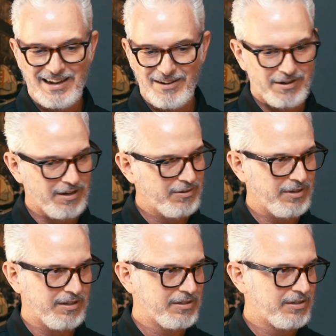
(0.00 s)
I don't care who
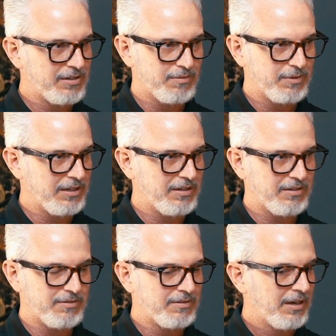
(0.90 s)
you listen to and what you
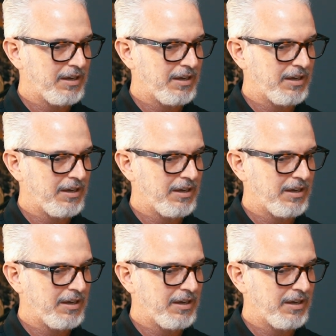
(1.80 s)
do.